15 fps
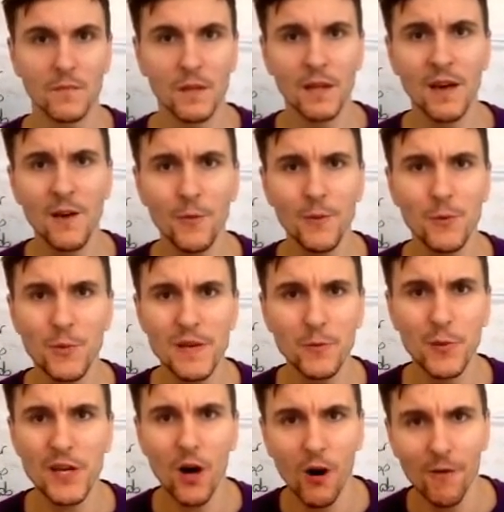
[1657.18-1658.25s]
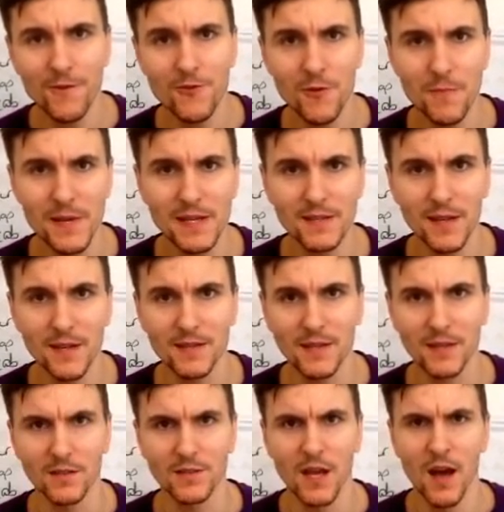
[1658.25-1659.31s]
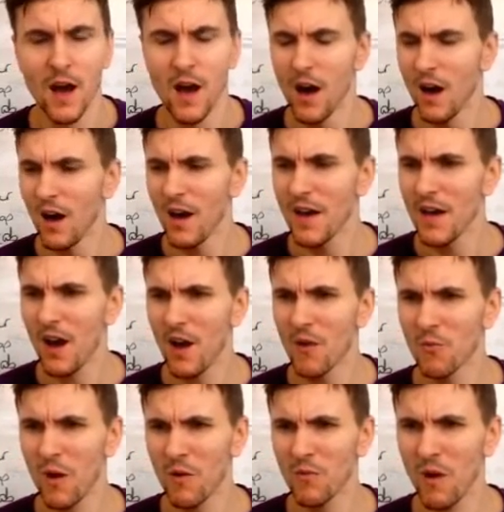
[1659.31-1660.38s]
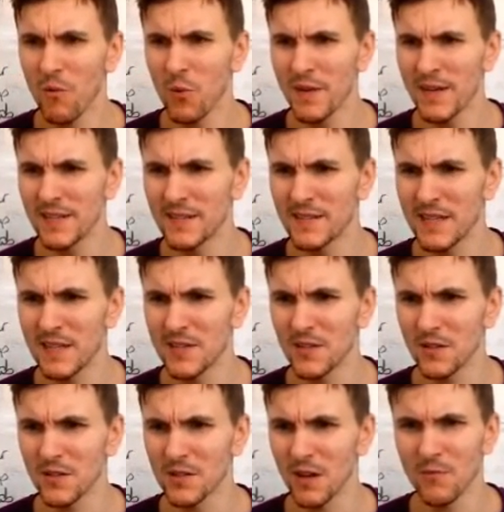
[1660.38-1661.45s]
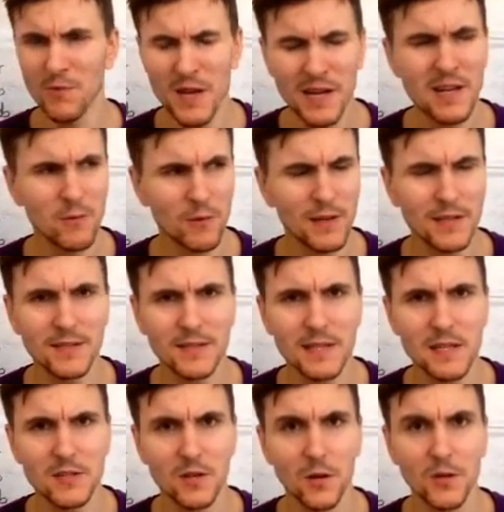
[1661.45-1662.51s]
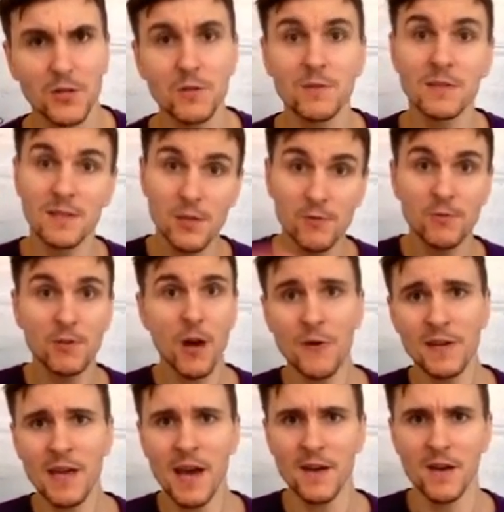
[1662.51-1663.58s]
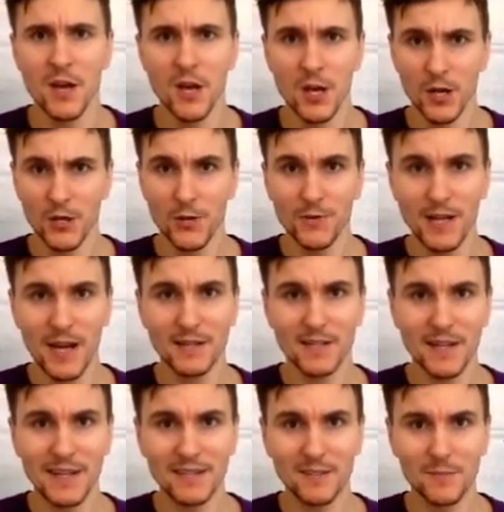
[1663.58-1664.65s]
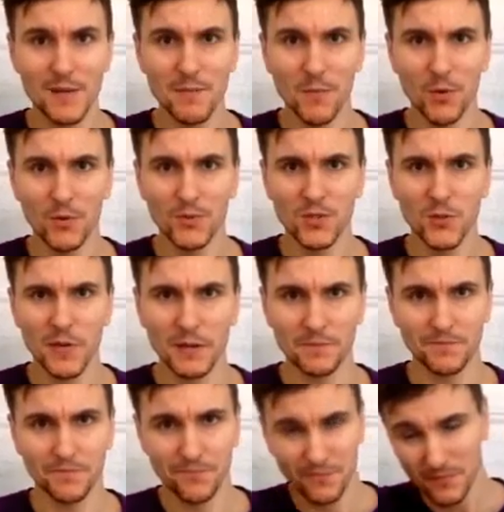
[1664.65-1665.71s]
Yeah, we often repeat ourselves. I wanted to see Josh. I really wanted to see Josh. You'd go again. You'd add a little bit more to it.